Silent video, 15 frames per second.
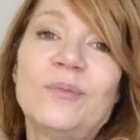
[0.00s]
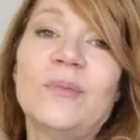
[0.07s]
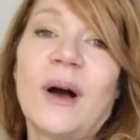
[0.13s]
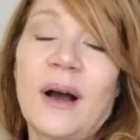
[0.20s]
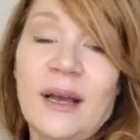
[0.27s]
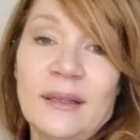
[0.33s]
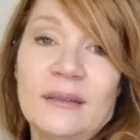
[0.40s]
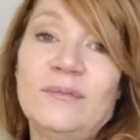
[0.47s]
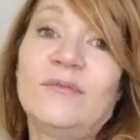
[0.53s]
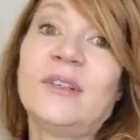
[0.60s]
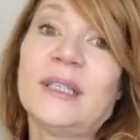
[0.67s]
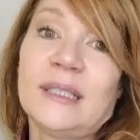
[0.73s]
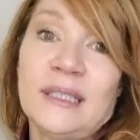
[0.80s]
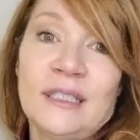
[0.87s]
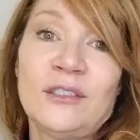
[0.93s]
I
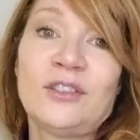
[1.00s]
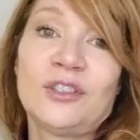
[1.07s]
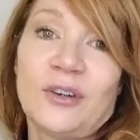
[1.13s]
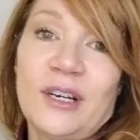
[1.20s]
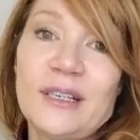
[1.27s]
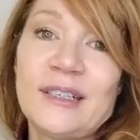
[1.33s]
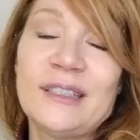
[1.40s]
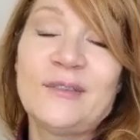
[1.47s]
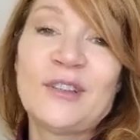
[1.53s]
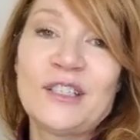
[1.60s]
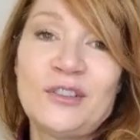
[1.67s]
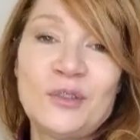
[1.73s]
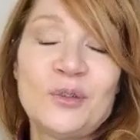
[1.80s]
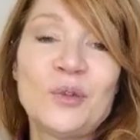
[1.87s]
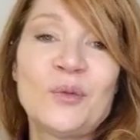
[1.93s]
really enjoyed it.
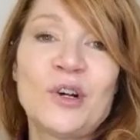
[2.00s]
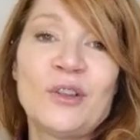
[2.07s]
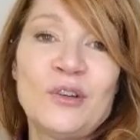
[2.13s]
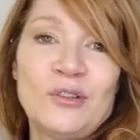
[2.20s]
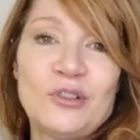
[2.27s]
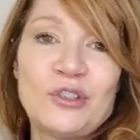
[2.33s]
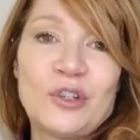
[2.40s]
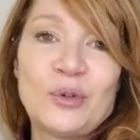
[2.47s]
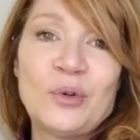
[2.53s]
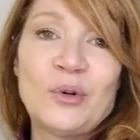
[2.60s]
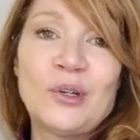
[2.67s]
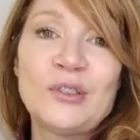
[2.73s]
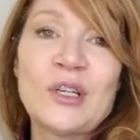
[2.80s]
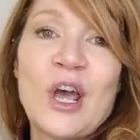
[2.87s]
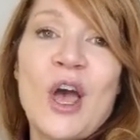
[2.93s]
This was one of those
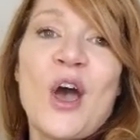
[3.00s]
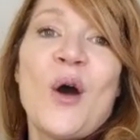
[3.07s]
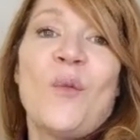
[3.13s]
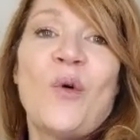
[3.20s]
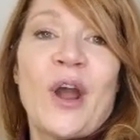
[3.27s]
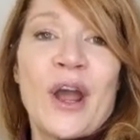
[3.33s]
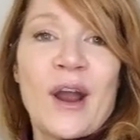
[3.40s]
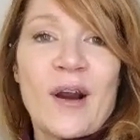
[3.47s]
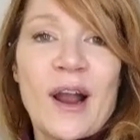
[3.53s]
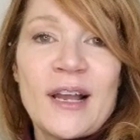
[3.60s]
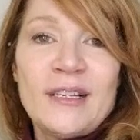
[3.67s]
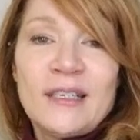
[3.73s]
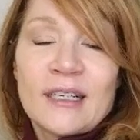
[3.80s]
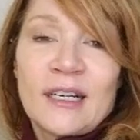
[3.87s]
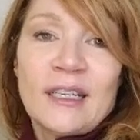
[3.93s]
tools where I
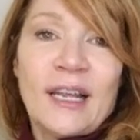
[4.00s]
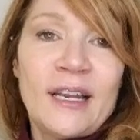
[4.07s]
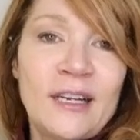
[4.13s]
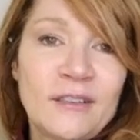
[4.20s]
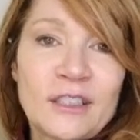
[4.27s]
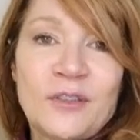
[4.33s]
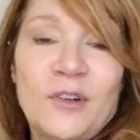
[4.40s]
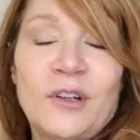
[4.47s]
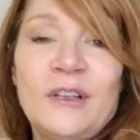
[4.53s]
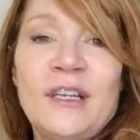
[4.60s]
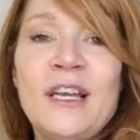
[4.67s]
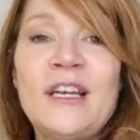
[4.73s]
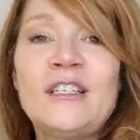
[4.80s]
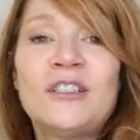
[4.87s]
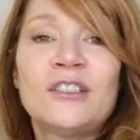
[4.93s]
did a light
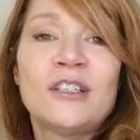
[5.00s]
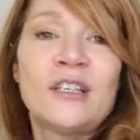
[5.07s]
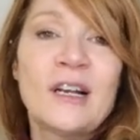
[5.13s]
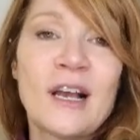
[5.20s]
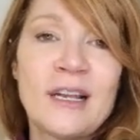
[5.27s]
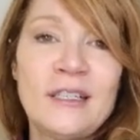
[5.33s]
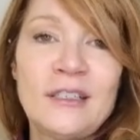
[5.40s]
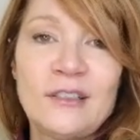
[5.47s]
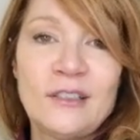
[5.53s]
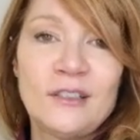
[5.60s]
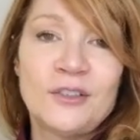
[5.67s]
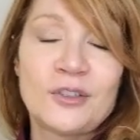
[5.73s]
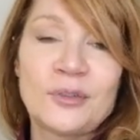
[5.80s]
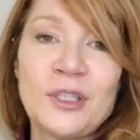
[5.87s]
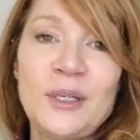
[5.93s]
exfoliation, I did the
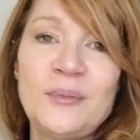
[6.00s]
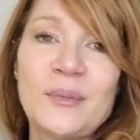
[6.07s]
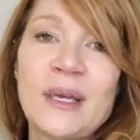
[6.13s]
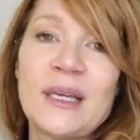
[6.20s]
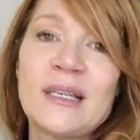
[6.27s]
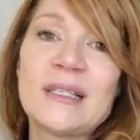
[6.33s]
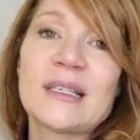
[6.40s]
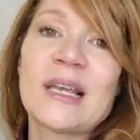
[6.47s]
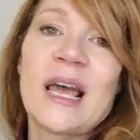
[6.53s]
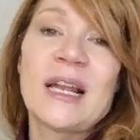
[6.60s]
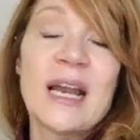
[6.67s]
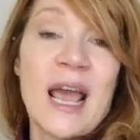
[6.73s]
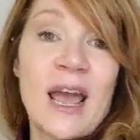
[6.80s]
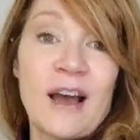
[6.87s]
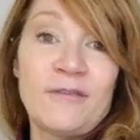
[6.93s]
treatment,
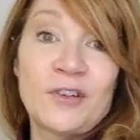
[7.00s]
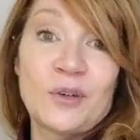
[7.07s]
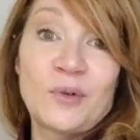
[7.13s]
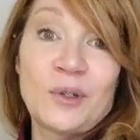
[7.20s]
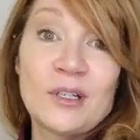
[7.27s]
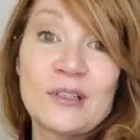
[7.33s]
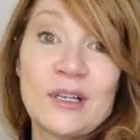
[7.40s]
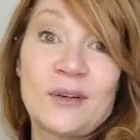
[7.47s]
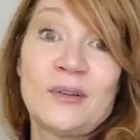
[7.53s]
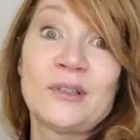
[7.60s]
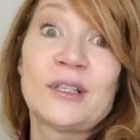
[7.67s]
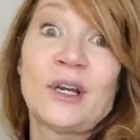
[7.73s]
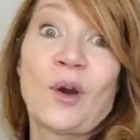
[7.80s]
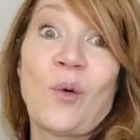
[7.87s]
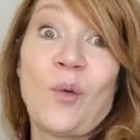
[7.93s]
and afterwards I was
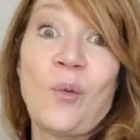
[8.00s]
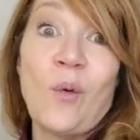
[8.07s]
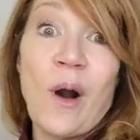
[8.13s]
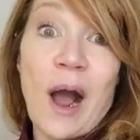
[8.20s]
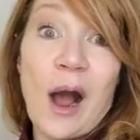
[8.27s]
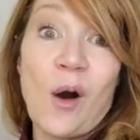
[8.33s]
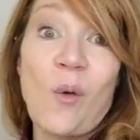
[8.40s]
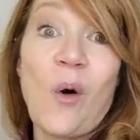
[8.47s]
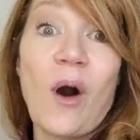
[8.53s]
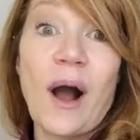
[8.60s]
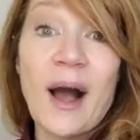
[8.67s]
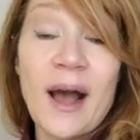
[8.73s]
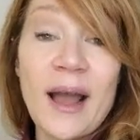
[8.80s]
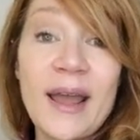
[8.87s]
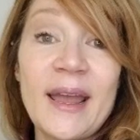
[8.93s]
like, wow,
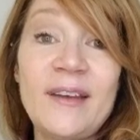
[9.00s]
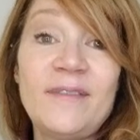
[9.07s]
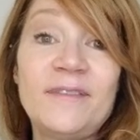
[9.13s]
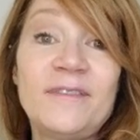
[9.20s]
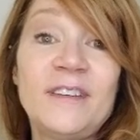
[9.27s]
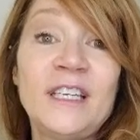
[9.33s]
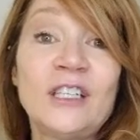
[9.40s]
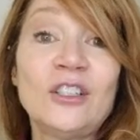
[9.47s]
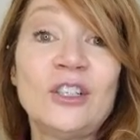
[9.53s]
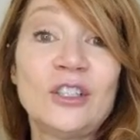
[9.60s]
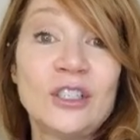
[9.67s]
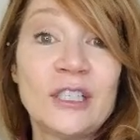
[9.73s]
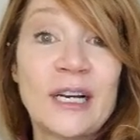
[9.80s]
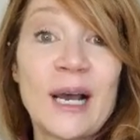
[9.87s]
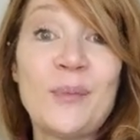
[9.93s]
I feel
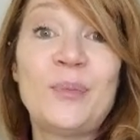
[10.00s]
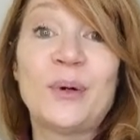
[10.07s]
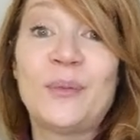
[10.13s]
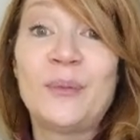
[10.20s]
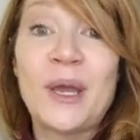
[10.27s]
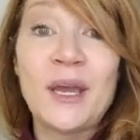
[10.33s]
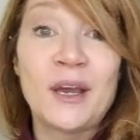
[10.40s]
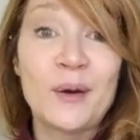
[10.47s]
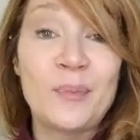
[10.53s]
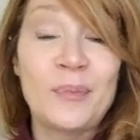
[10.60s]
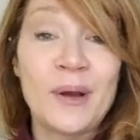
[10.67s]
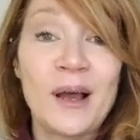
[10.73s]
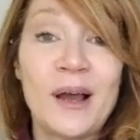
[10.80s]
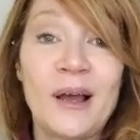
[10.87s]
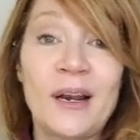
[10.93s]
good. I put makeup
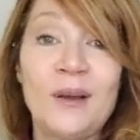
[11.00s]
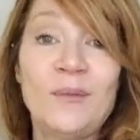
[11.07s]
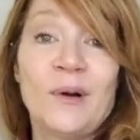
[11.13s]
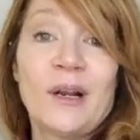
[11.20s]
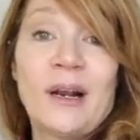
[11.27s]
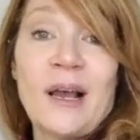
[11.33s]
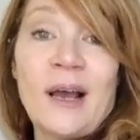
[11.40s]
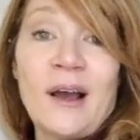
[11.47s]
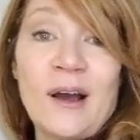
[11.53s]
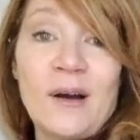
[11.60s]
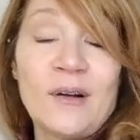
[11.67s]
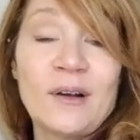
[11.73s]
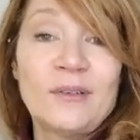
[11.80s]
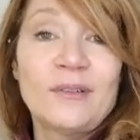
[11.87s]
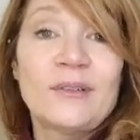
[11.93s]
on, I went
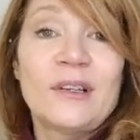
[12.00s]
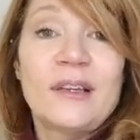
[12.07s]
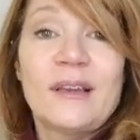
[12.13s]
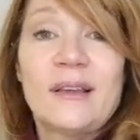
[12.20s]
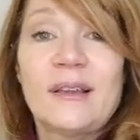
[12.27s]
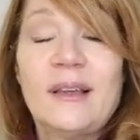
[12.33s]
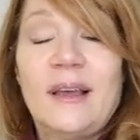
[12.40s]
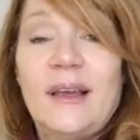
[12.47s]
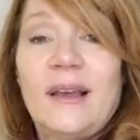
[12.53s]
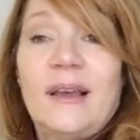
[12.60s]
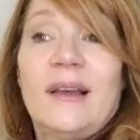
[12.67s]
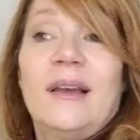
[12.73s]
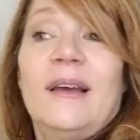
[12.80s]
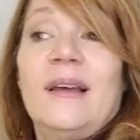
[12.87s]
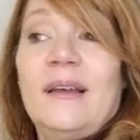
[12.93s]
out, I was like,
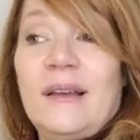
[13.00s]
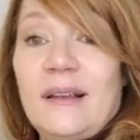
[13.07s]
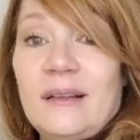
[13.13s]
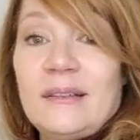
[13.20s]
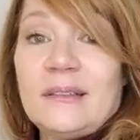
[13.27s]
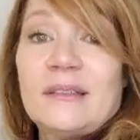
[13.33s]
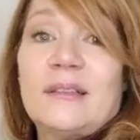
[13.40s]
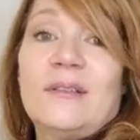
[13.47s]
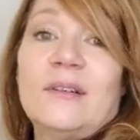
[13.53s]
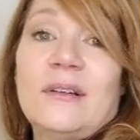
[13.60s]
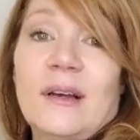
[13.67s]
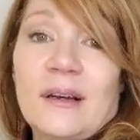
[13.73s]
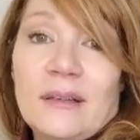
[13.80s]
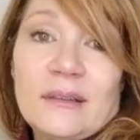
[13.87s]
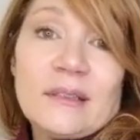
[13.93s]

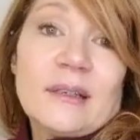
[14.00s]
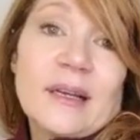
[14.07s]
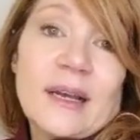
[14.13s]
I look